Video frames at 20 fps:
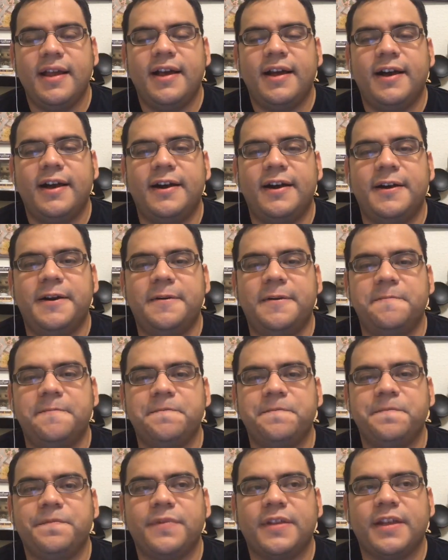
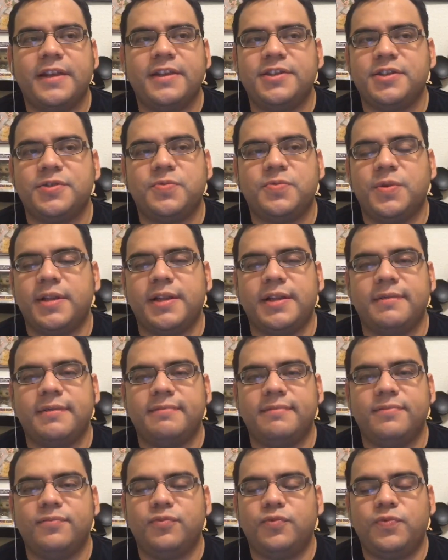It's just really,
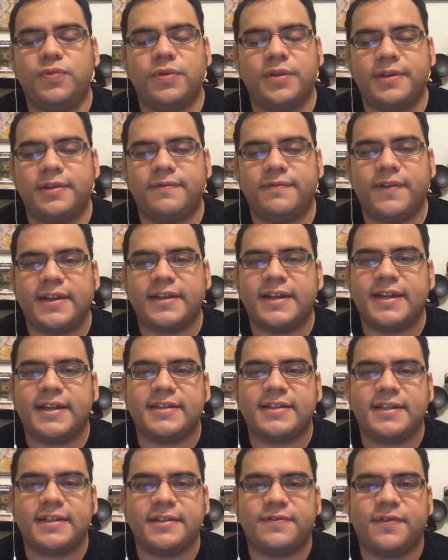really
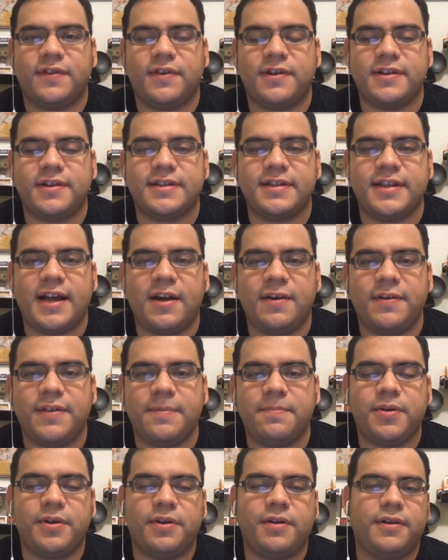fantastic as far as how
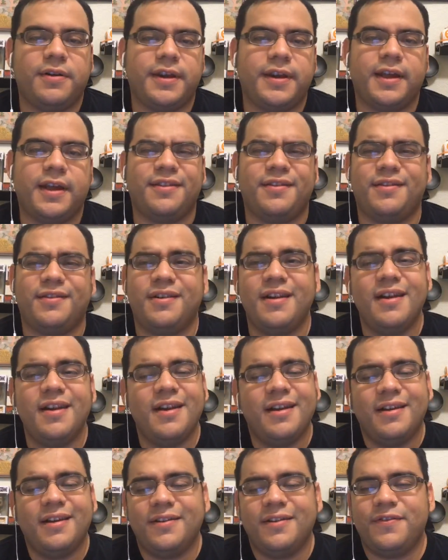they put it all together.
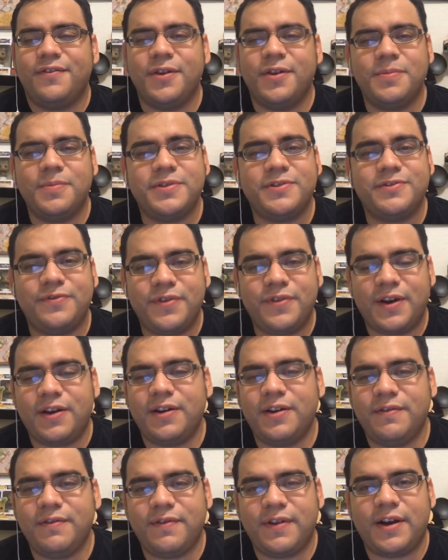Film was
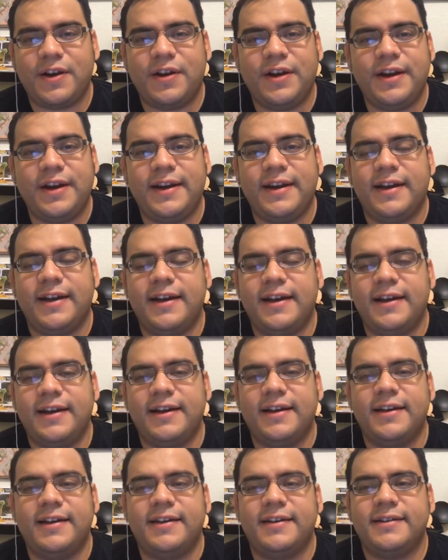very, very
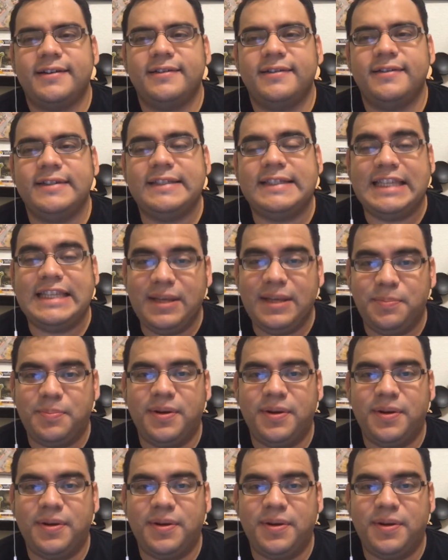deep.